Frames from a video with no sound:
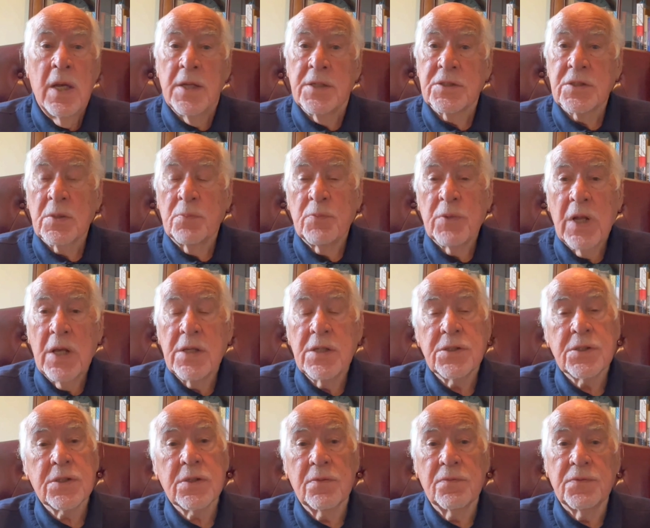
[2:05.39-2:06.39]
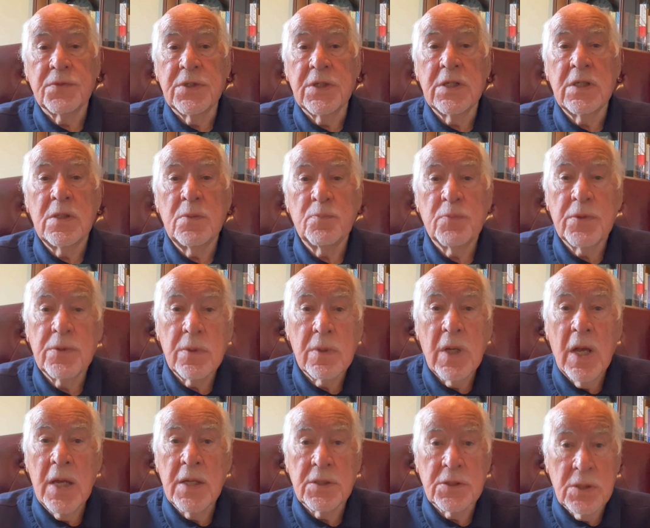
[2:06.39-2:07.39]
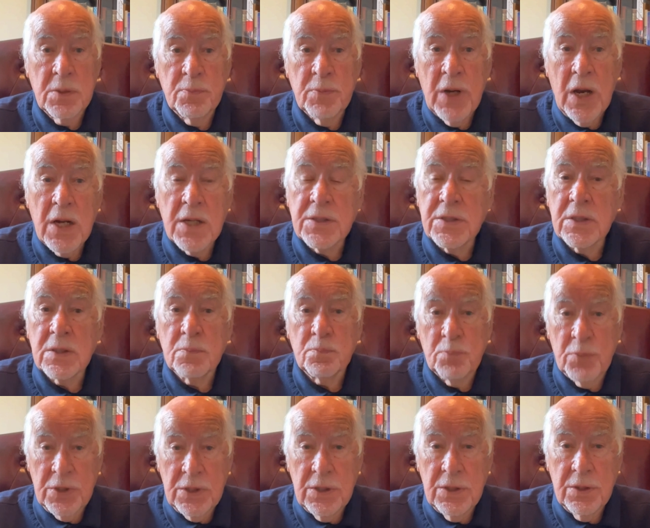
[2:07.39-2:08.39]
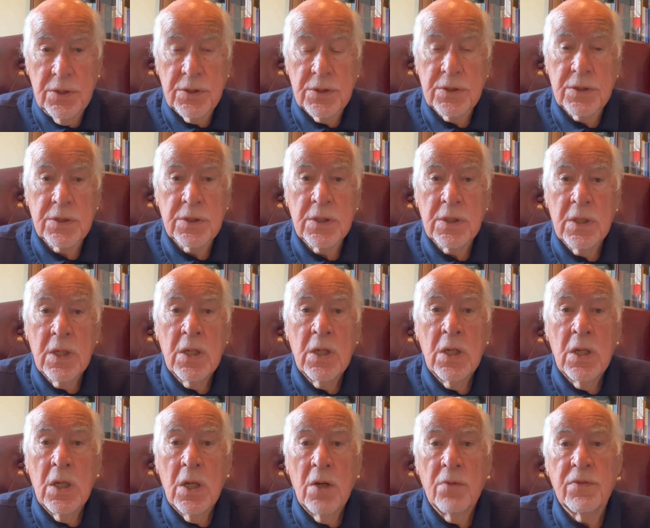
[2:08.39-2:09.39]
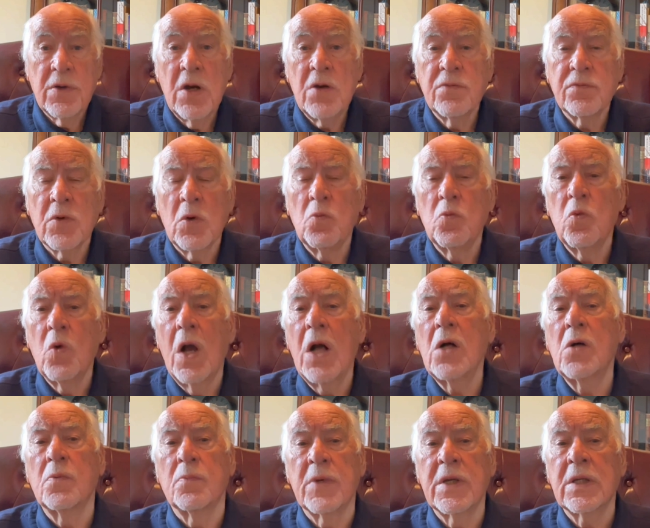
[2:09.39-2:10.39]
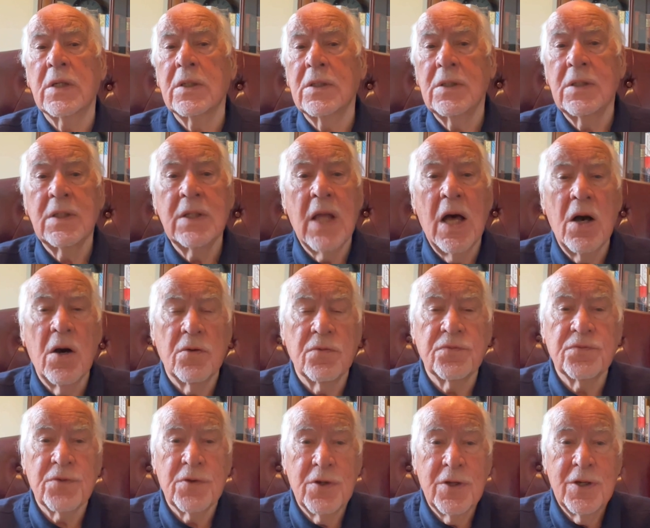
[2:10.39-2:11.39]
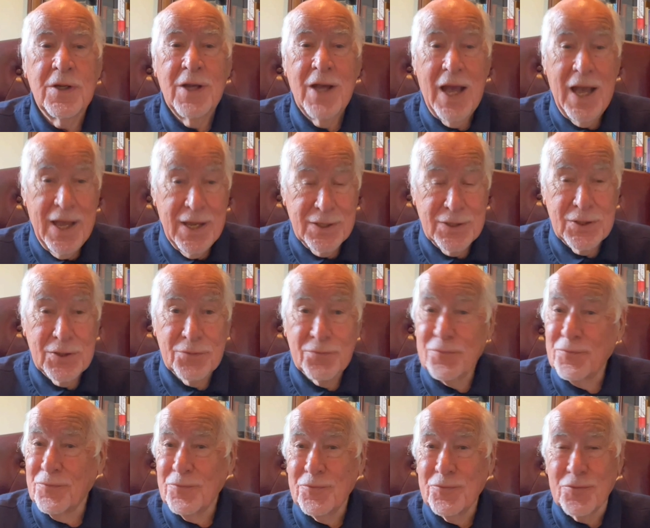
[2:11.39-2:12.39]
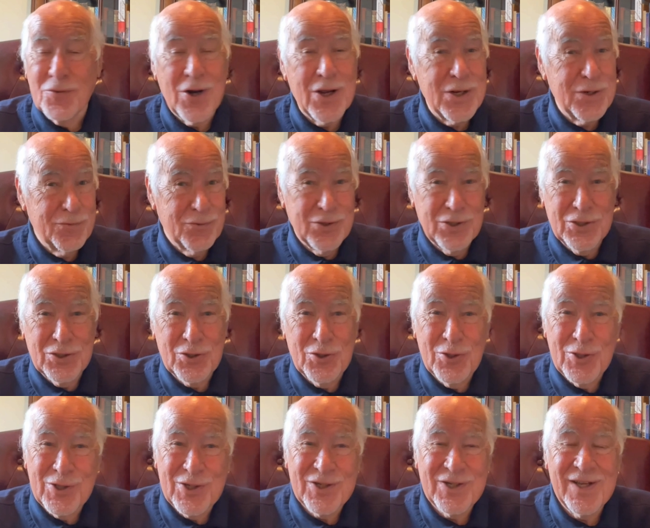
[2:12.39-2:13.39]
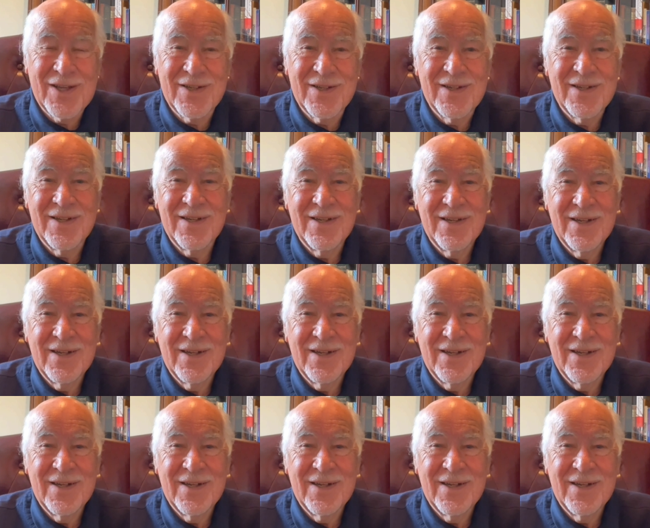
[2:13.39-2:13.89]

It's a place of deep and abiding peace, of overwhelming love, and of great rejoicing.